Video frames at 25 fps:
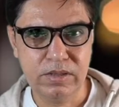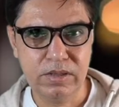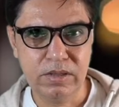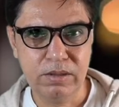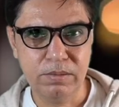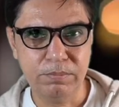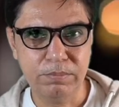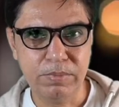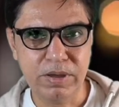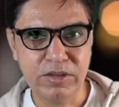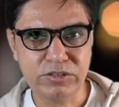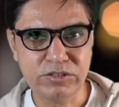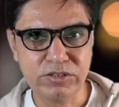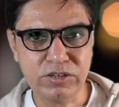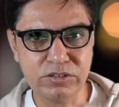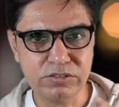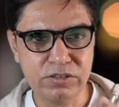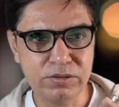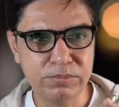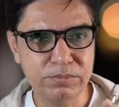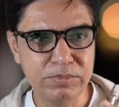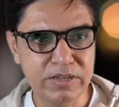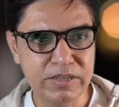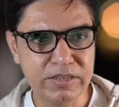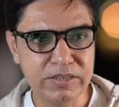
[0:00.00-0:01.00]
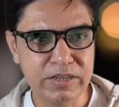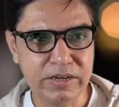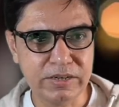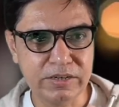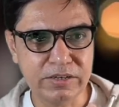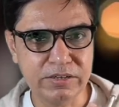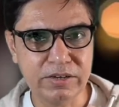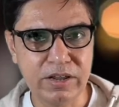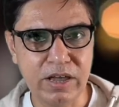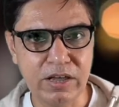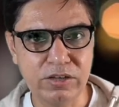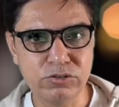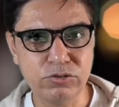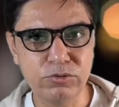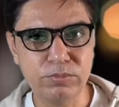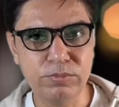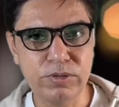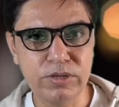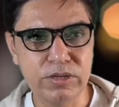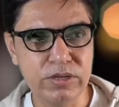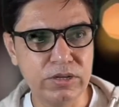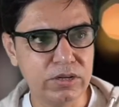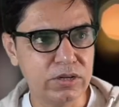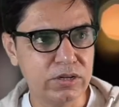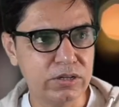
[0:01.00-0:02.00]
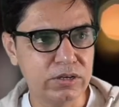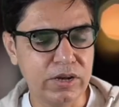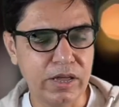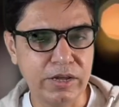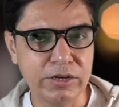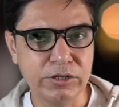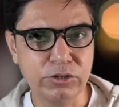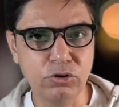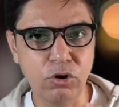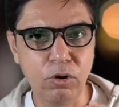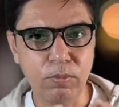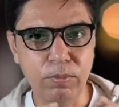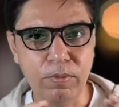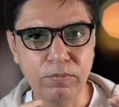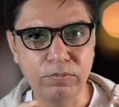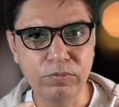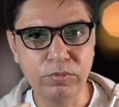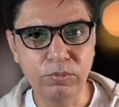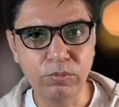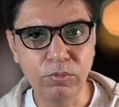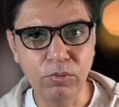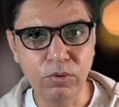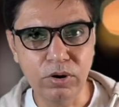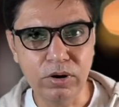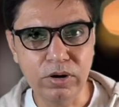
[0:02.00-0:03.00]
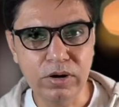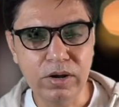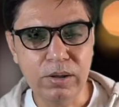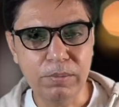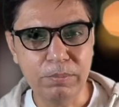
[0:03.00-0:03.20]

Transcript: Best doesn't mean that it has to be like top of the world,